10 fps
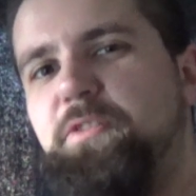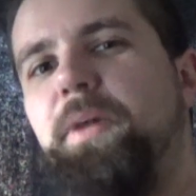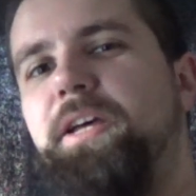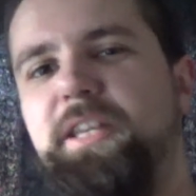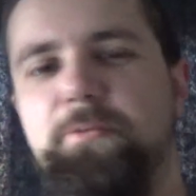
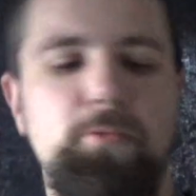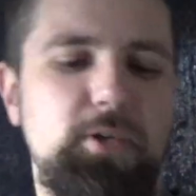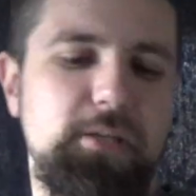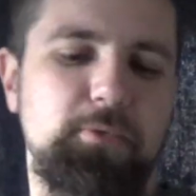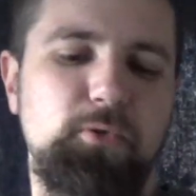back
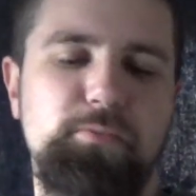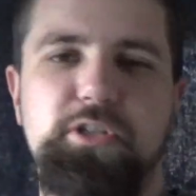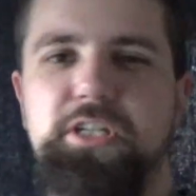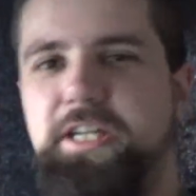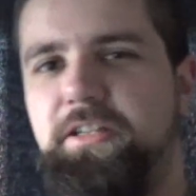when they were all
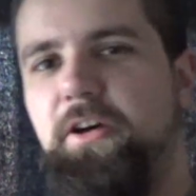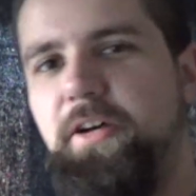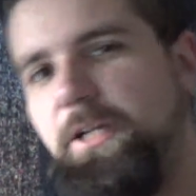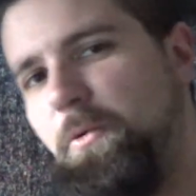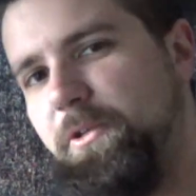machined
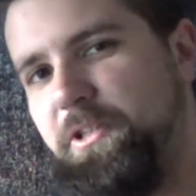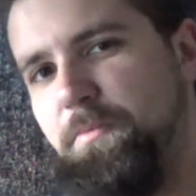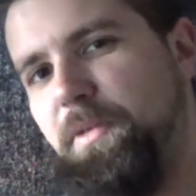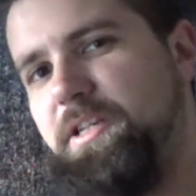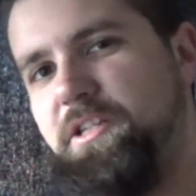high quality
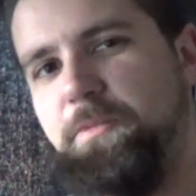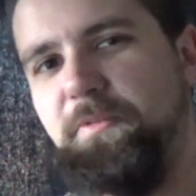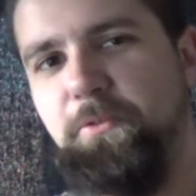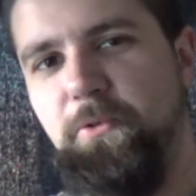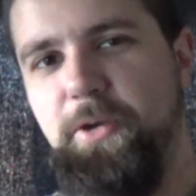pieces
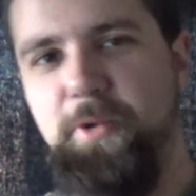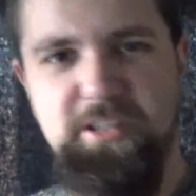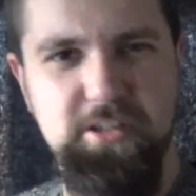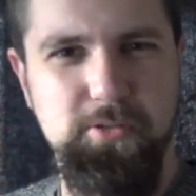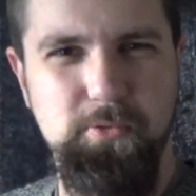before they went
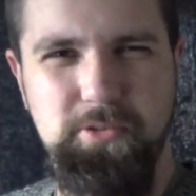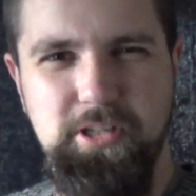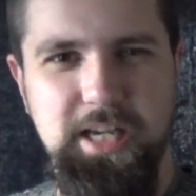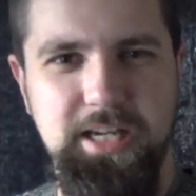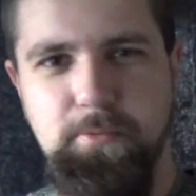to sort of the
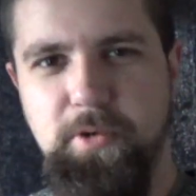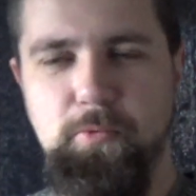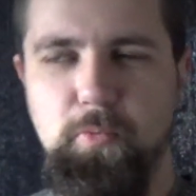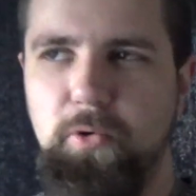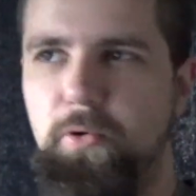Second
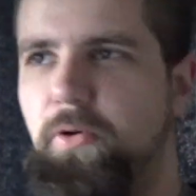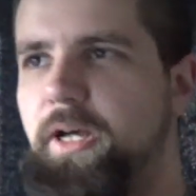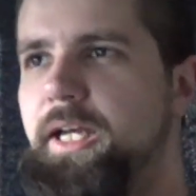World War.